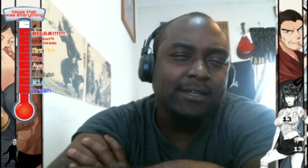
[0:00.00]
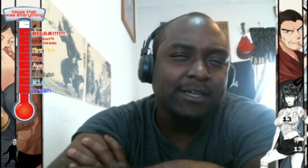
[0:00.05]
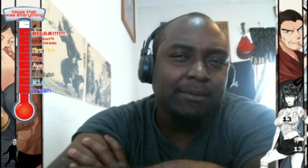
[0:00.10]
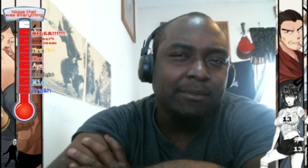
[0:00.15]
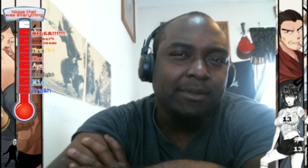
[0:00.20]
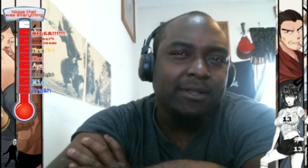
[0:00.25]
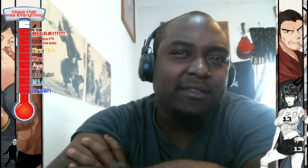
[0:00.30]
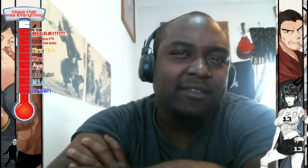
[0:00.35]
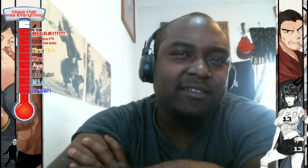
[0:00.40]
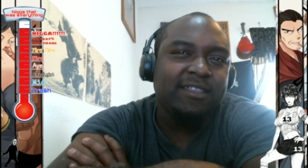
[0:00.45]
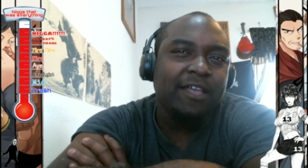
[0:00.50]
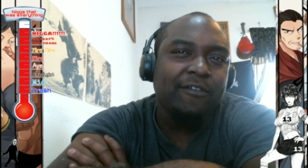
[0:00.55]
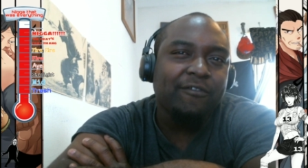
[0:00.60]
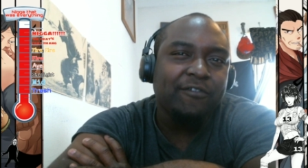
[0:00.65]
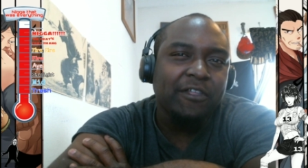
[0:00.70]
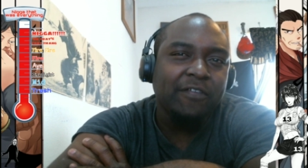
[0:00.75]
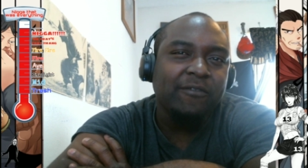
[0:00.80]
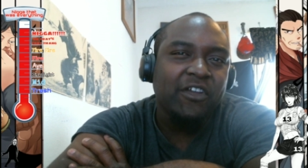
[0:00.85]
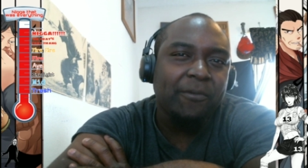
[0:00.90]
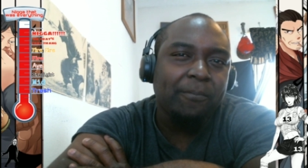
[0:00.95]
But this is
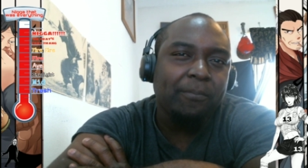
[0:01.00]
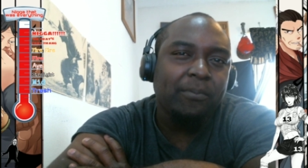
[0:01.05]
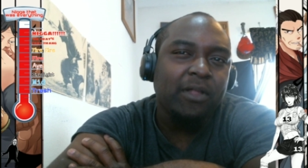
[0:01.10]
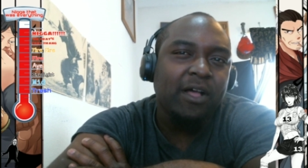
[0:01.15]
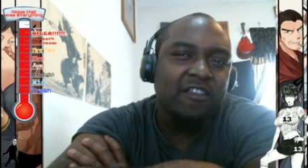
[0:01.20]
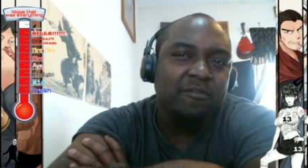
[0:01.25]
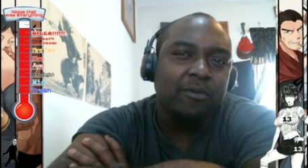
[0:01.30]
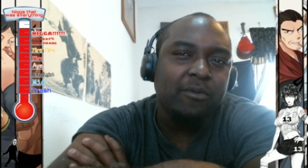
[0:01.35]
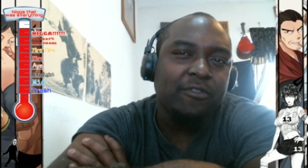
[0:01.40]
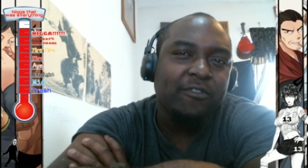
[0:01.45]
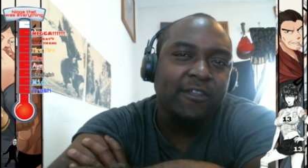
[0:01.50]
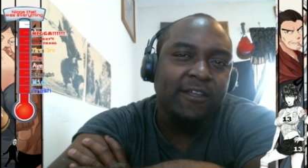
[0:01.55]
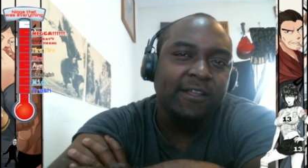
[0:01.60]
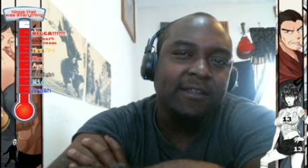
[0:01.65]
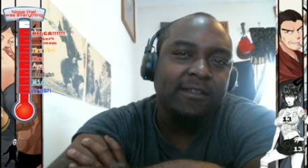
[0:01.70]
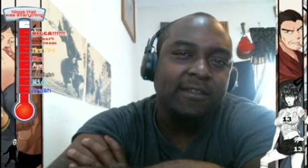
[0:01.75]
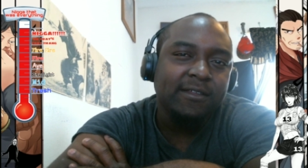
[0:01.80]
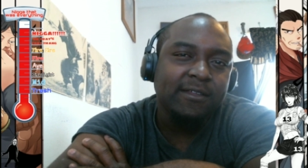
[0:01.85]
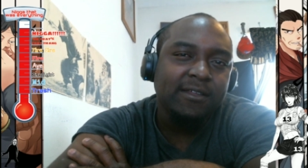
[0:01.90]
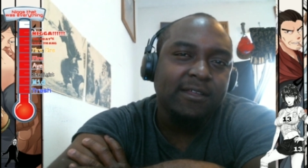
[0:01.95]
definitely a very plausible
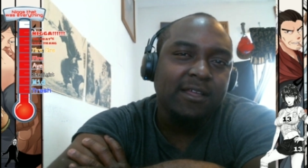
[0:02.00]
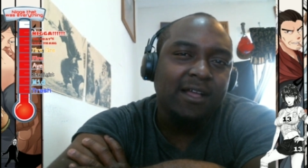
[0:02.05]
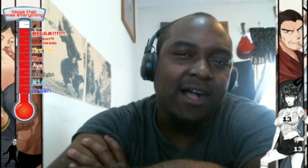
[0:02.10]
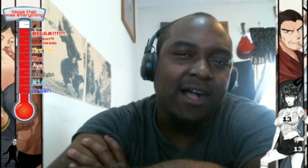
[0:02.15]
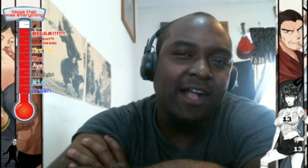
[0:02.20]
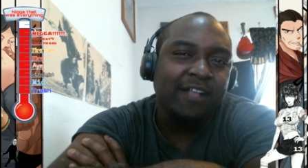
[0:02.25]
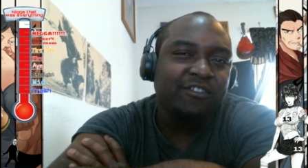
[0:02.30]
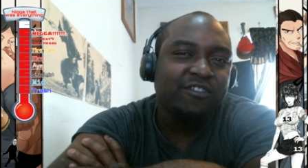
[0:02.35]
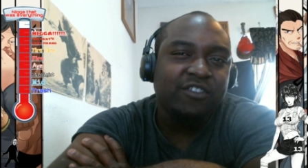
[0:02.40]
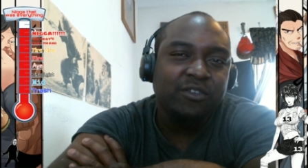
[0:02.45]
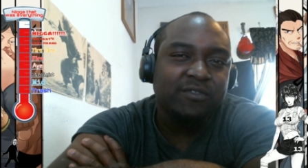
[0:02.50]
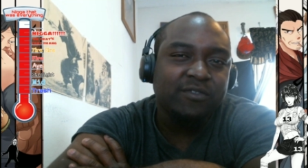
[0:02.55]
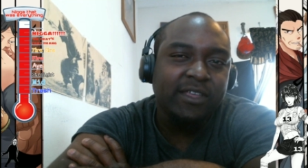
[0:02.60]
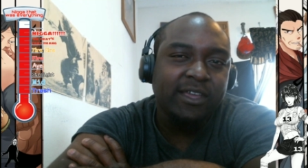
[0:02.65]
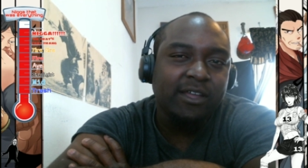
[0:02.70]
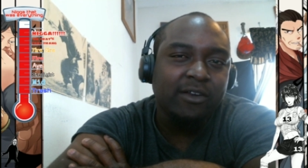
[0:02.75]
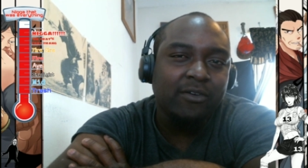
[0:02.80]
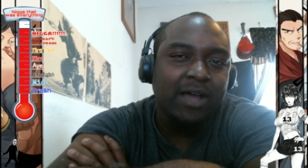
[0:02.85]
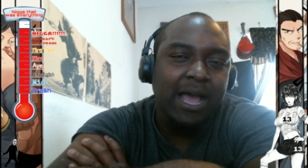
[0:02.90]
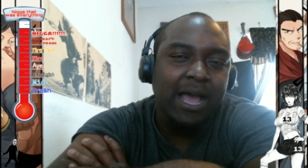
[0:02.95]
thing. I just don't think
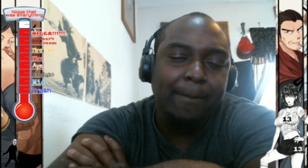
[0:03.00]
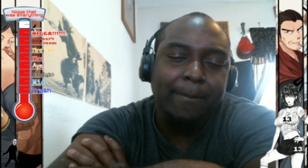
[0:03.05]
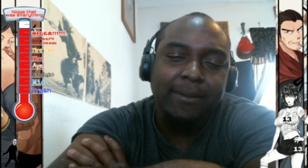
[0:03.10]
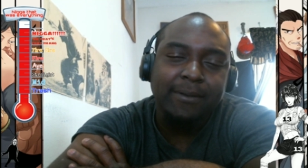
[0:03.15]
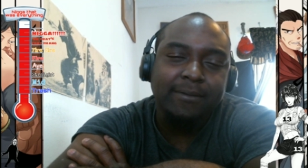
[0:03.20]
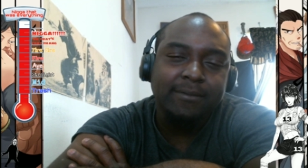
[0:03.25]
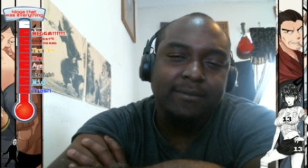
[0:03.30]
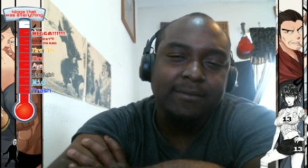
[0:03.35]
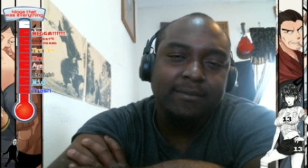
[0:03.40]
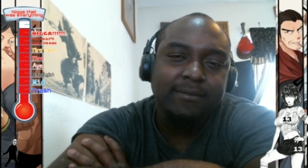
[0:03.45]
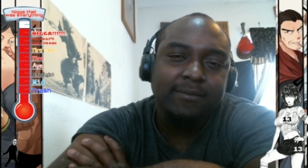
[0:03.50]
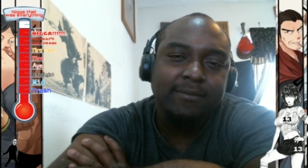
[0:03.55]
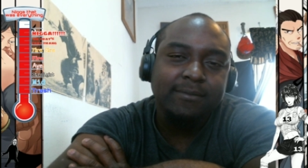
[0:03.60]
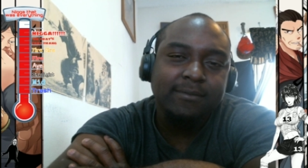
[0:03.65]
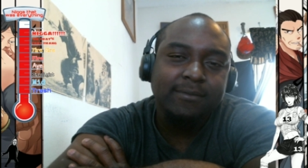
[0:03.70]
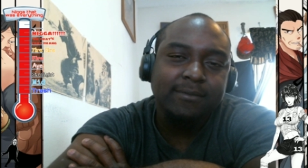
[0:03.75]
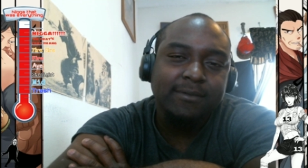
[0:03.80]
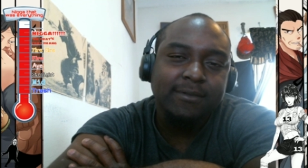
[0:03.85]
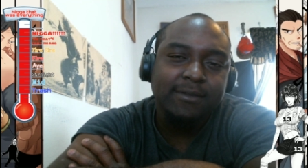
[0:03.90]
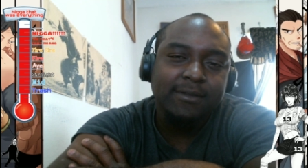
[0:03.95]
it'll happen.
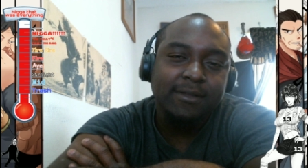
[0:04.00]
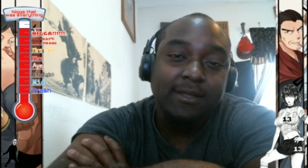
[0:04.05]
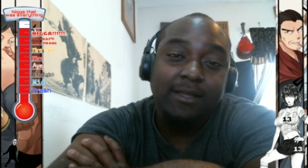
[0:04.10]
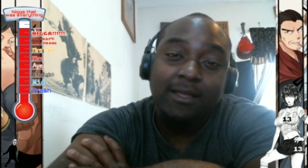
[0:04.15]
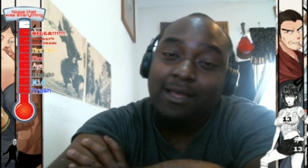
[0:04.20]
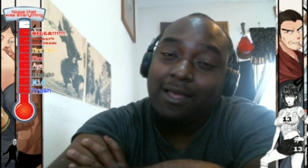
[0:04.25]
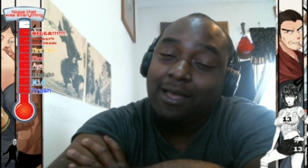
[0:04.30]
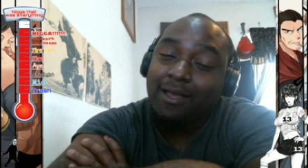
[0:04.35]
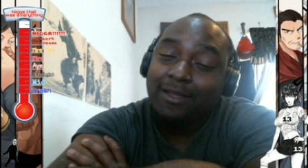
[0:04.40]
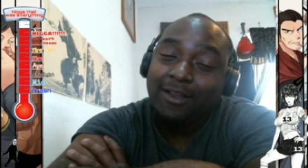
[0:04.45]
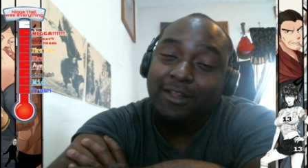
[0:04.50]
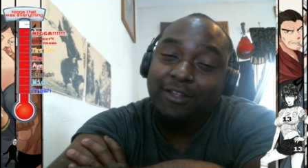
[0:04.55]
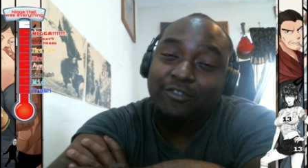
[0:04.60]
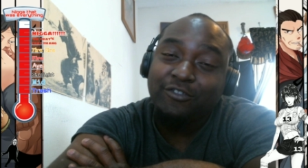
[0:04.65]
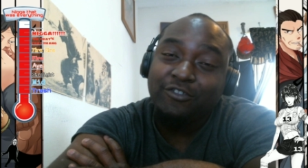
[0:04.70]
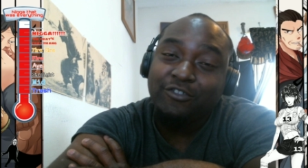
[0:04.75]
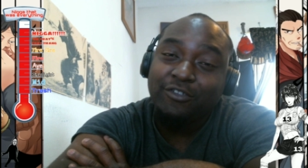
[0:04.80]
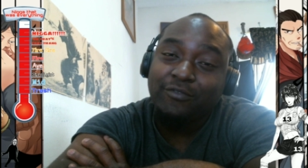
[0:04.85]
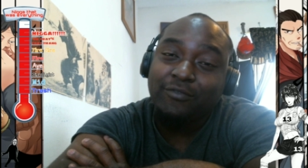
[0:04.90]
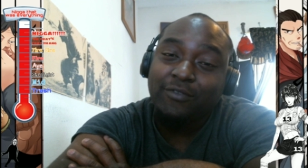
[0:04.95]
Unless
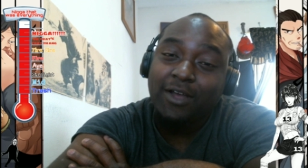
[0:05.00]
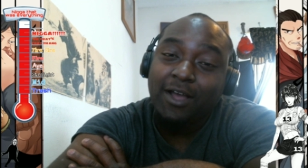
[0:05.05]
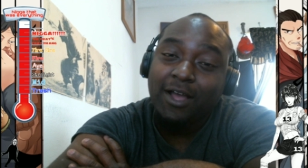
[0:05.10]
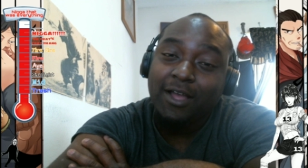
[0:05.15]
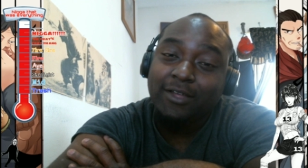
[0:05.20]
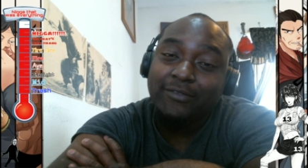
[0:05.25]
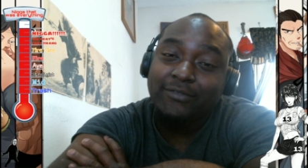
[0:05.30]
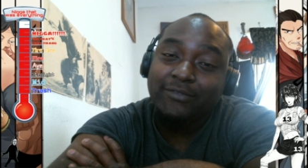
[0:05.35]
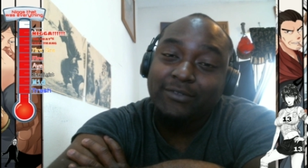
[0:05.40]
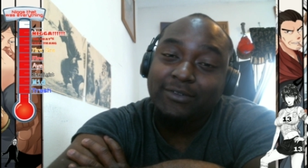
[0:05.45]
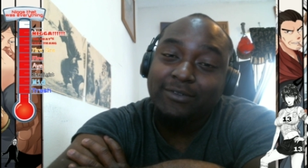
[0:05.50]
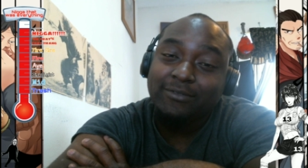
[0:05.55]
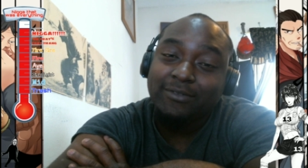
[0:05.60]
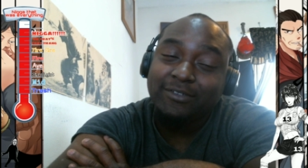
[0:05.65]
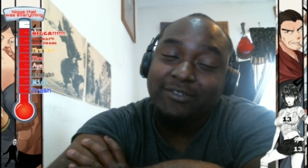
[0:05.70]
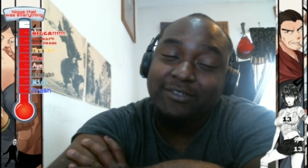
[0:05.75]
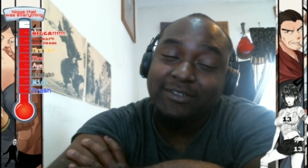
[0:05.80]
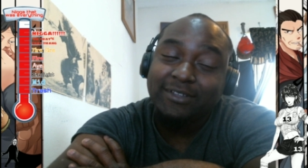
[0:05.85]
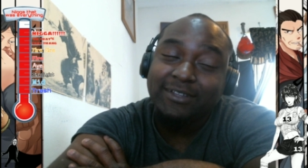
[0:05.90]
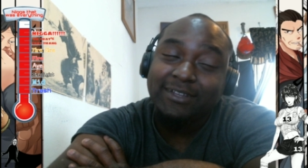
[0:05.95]
G5.
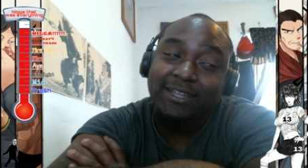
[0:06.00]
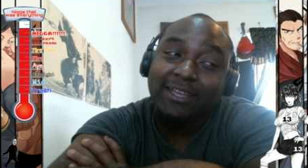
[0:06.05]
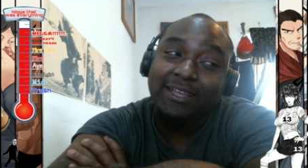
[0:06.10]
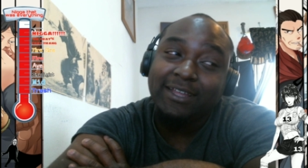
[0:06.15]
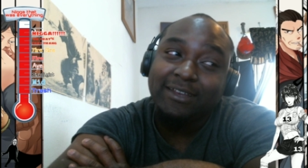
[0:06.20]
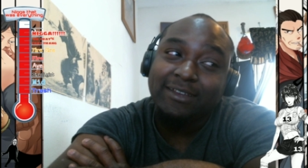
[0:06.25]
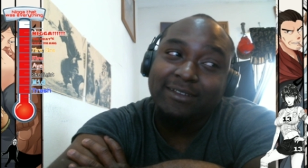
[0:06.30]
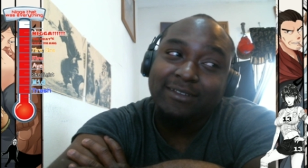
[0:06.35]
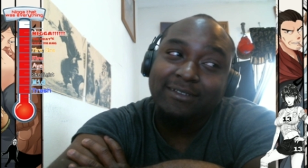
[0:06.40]
Because he did.